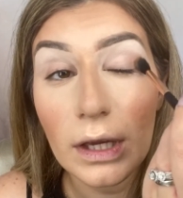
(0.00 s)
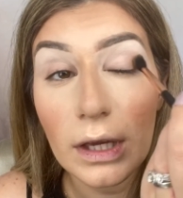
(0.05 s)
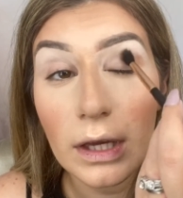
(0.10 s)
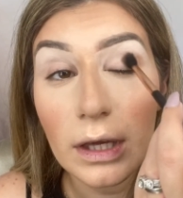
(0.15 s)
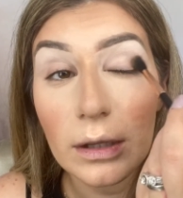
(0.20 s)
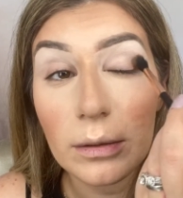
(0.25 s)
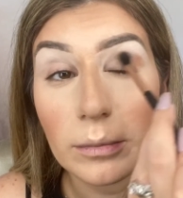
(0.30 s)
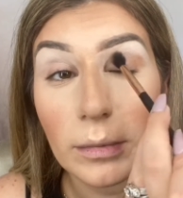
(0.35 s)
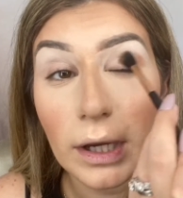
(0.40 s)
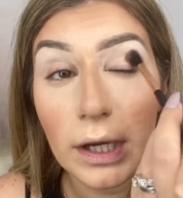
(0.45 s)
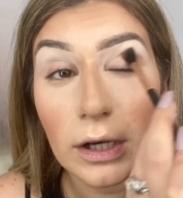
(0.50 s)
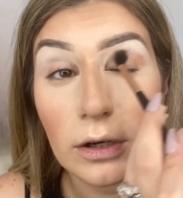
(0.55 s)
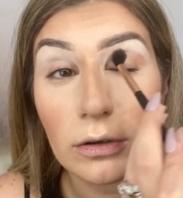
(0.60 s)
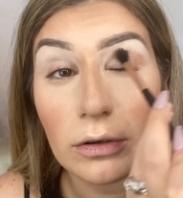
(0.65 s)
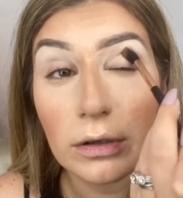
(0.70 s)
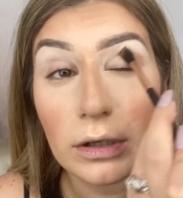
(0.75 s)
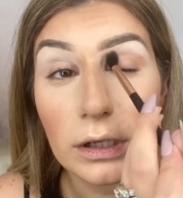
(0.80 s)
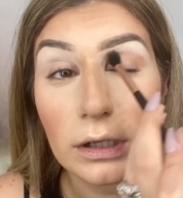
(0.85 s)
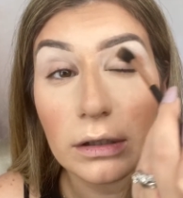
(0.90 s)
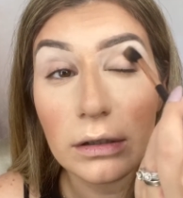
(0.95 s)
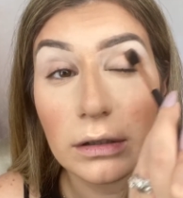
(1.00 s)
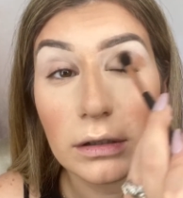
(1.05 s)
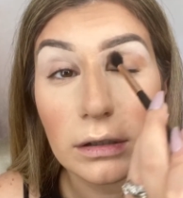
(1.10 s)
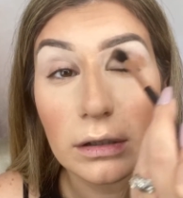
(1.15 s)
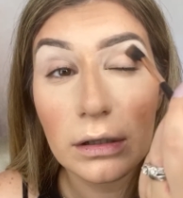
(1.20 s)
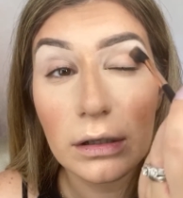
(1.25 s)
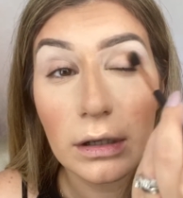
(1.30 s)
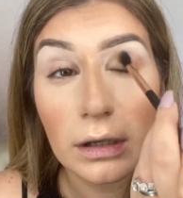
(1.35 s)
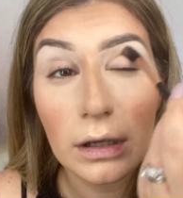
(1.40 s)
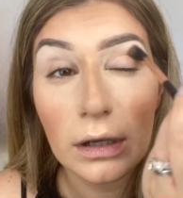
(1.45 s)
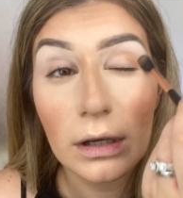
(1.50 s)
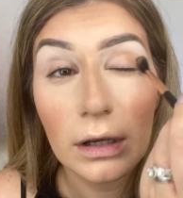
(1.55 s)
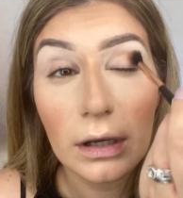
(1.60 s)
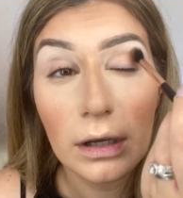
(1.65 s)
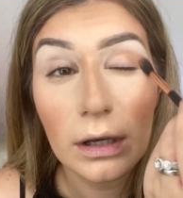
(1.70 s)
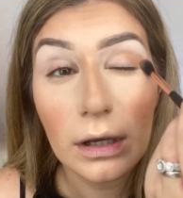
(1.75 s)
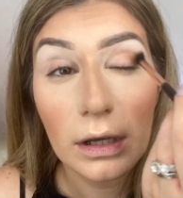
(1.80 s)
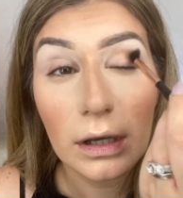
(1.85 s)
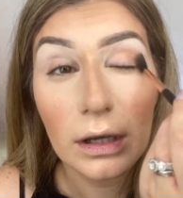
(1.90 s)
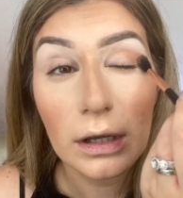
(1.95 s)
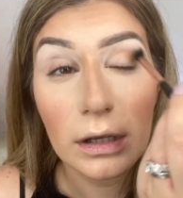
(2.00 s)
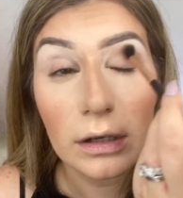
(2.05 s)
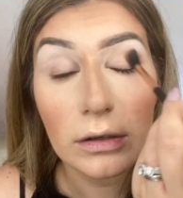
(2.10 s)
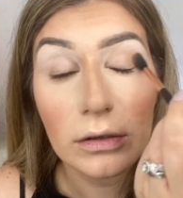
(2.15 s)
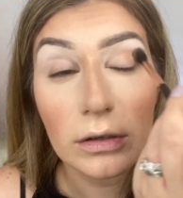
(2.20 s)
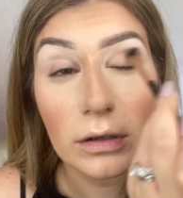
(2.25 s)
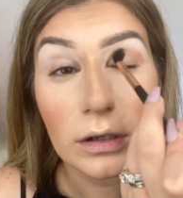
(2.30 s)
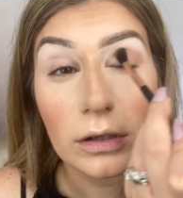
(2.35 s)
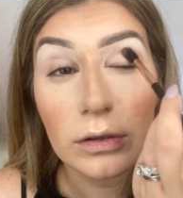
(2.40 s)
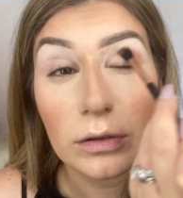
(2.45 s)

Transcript: in my crease and just